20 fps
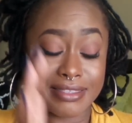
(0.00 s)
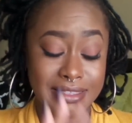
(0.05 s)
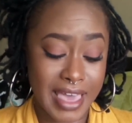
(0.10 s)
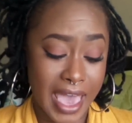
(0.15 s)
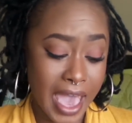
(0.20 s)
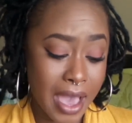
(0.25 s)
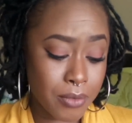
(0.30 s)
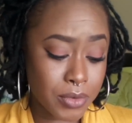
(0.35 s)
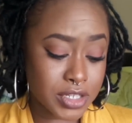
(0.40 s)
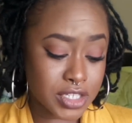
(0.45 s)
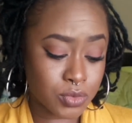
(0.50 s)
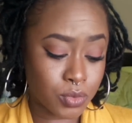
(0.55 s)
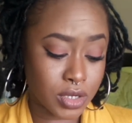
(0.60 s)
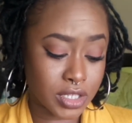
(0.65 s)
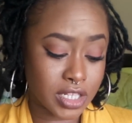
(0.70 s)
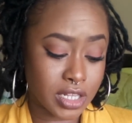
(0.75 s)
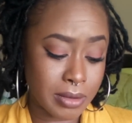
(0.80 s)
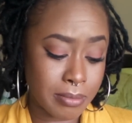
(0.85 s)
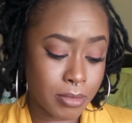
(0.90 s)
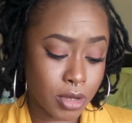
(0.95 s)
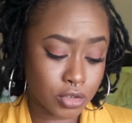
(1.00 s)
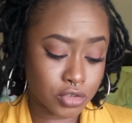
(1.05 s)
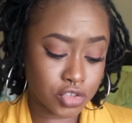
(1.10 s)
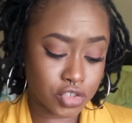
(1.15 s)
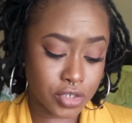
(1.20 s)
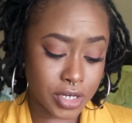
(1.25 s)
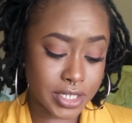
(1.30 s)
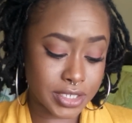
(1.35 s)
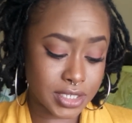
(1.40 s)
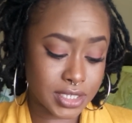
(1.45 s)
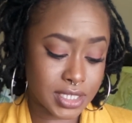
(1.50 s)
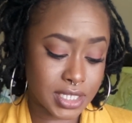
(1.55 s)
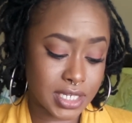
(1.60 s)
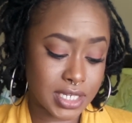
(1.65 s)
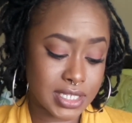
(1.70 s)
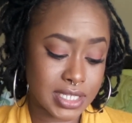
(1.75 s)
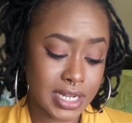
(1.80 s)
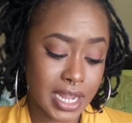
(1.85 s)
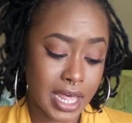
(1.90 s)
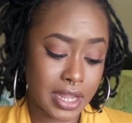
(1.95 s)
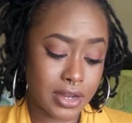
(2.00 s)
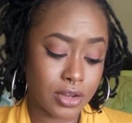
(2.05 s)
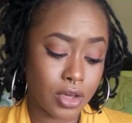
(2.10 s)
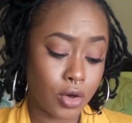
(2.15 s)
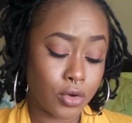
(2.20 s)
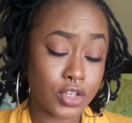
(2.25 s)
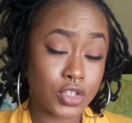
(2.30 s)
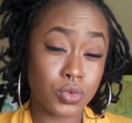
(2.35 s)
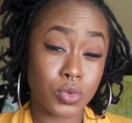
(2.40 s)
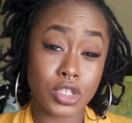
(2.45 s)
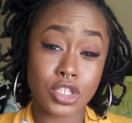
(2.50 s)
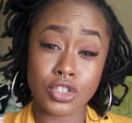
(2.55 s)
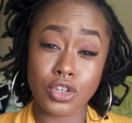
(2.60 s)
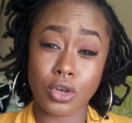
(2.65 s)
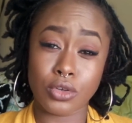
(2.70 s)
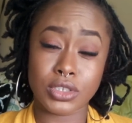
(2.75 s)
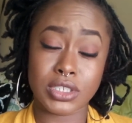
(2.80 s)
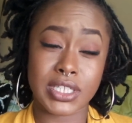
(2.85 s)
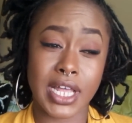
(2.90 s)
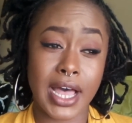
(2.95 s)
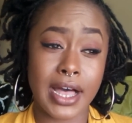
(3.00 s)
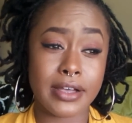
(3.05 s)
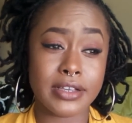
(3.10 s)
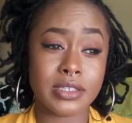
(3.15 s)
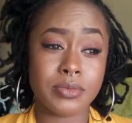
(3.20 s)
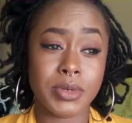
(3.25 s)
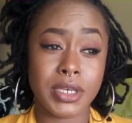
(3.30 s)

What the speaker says: that was one of the most strangest things that I noticed was no styles,